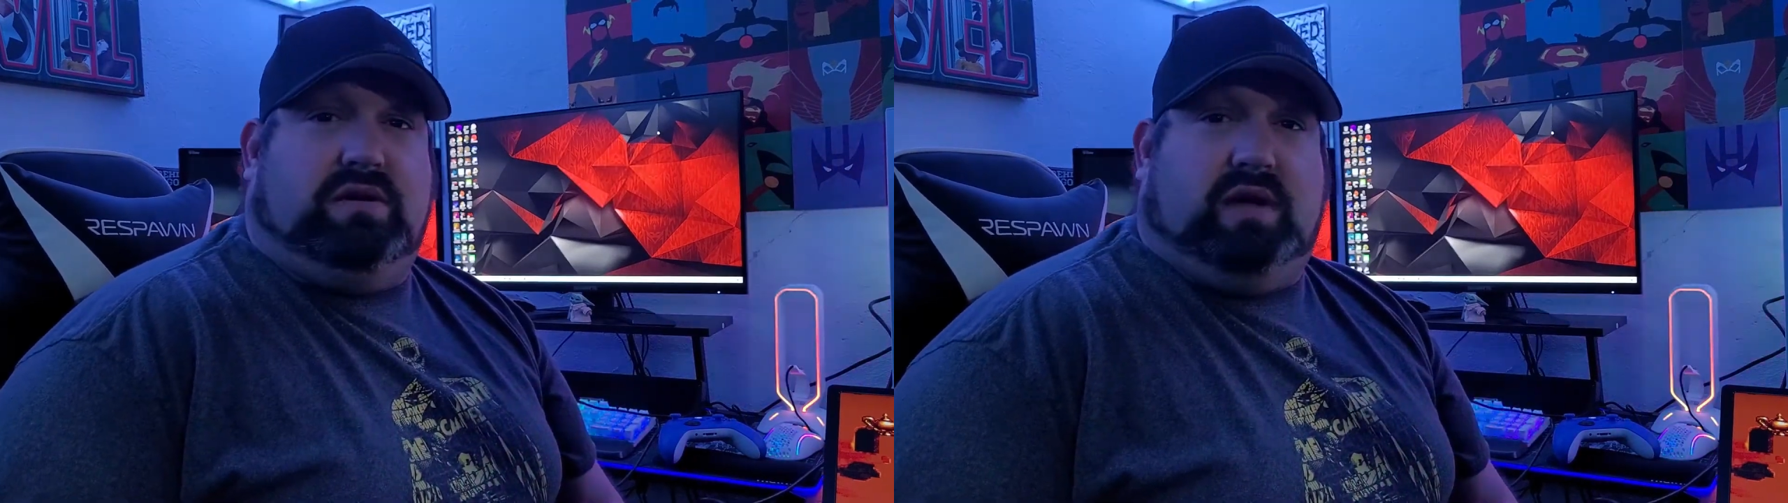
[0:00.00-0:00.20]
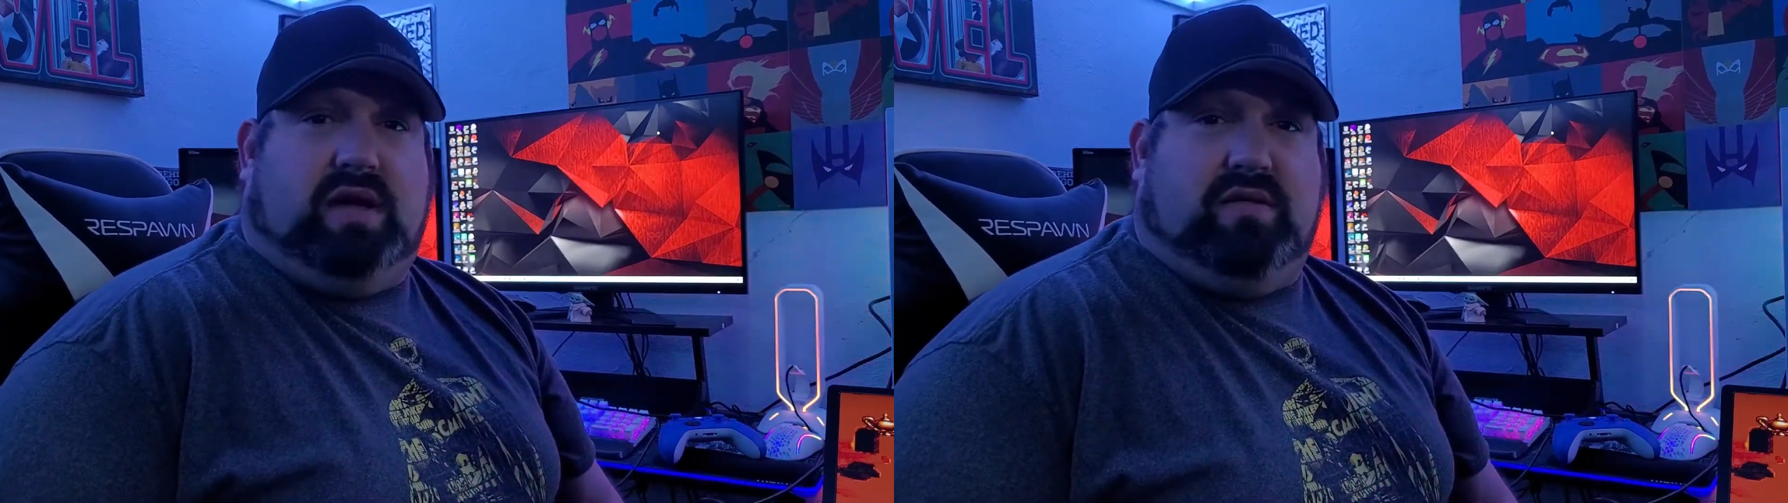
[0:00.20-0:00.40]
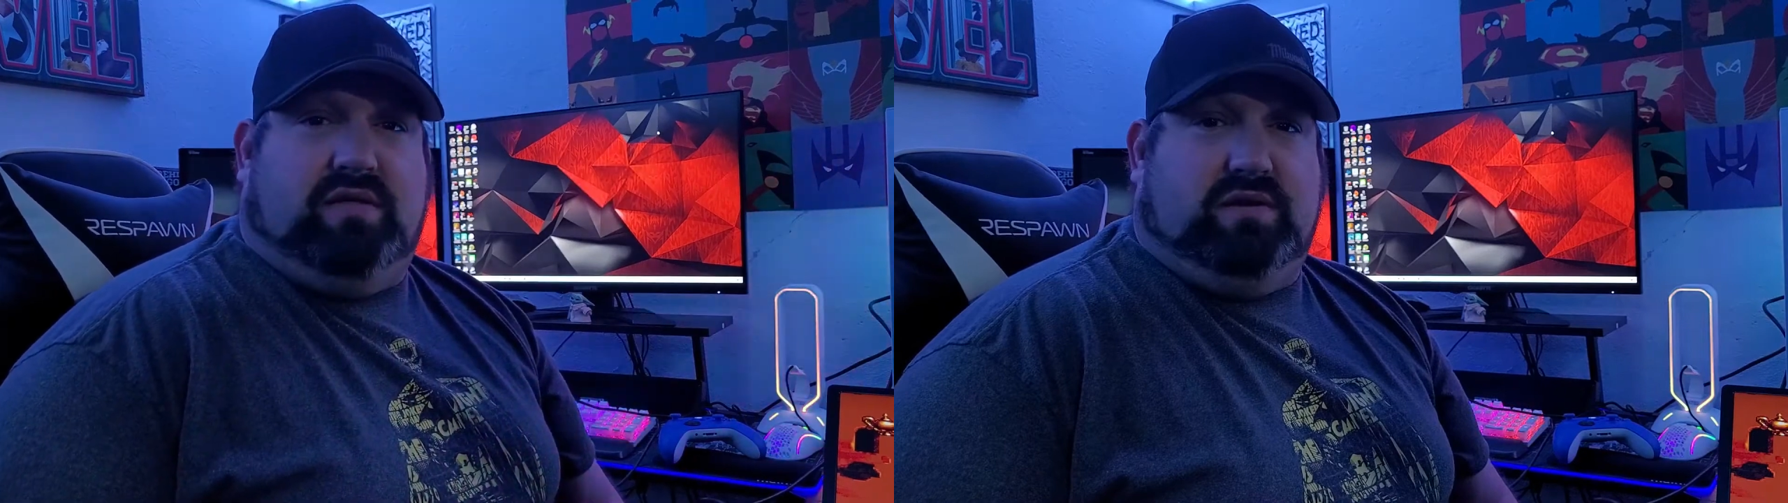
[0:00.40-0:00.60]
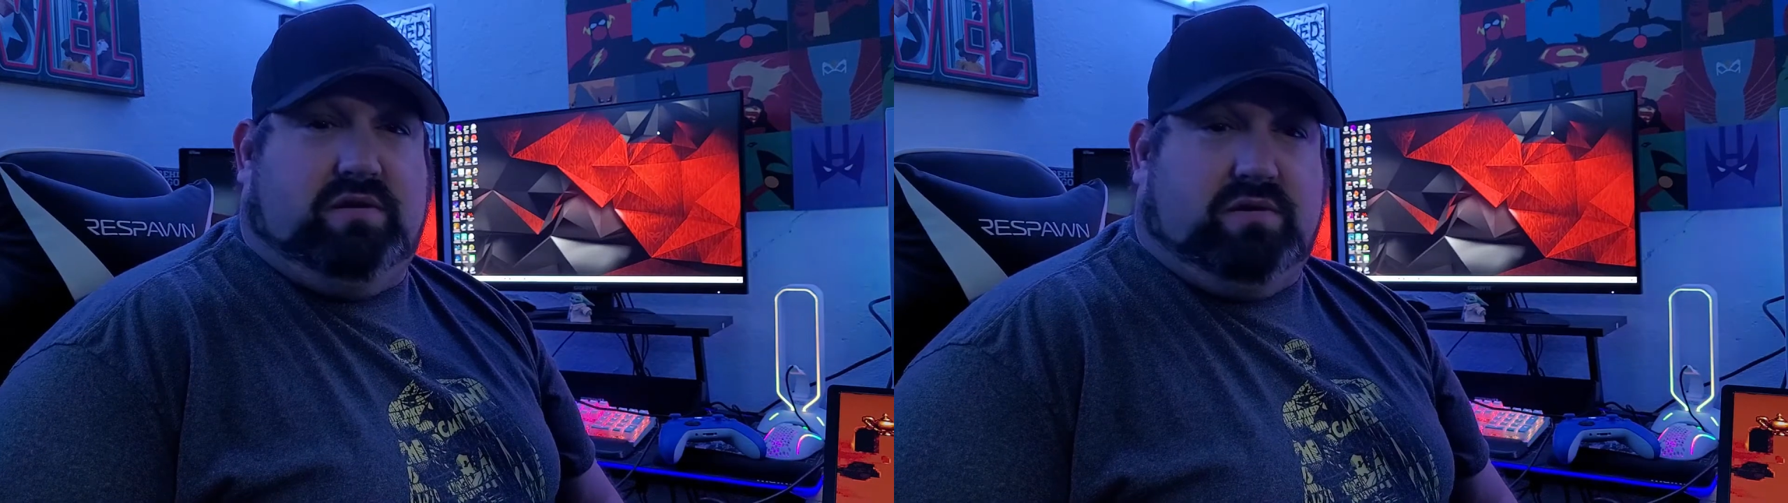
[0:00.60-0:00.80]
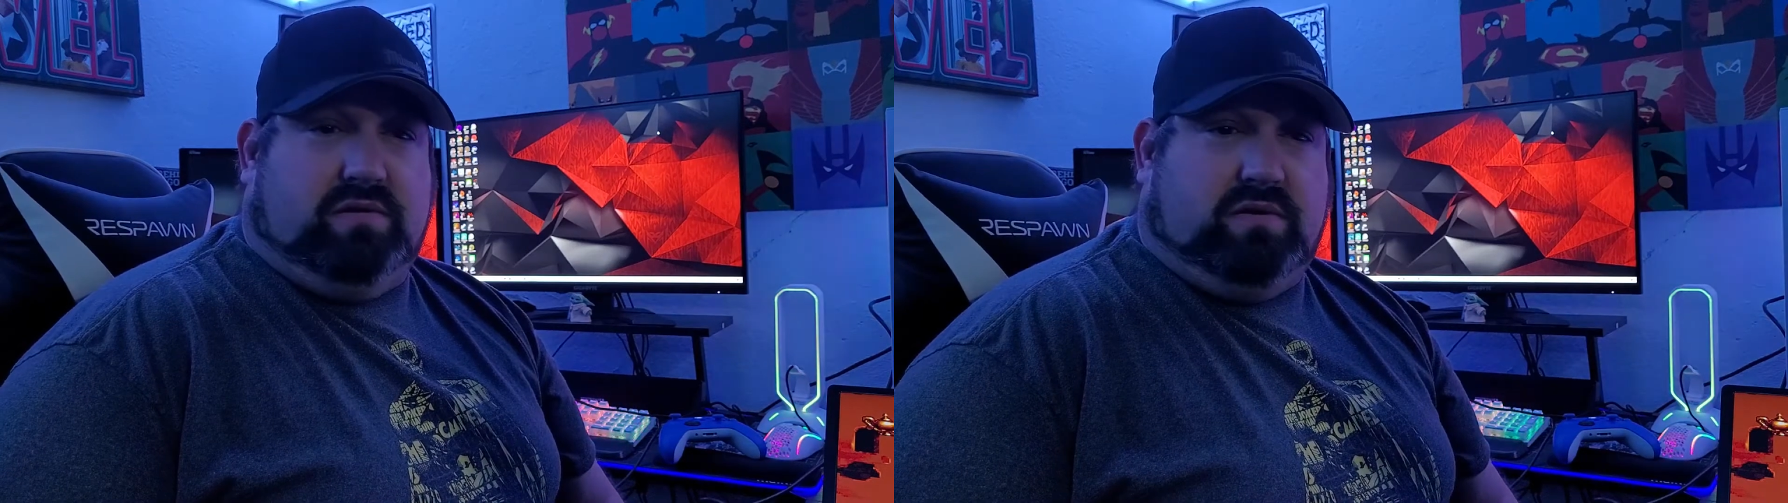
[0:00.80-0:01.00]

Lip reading: to